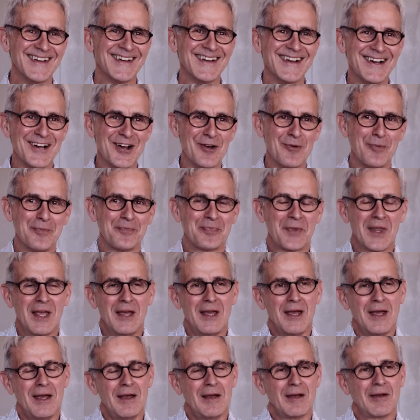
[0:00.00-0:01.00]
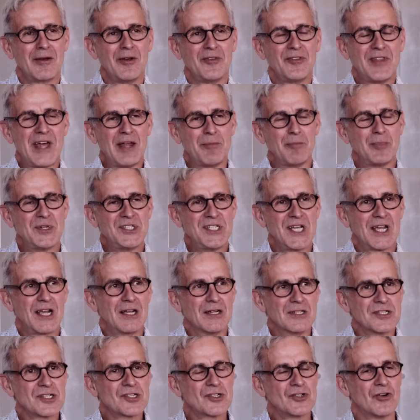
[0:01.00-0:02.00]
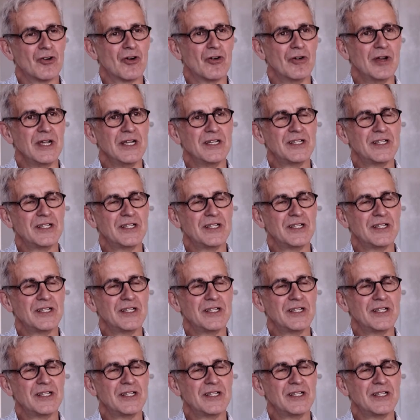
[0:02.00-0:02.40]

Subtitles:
because that particular story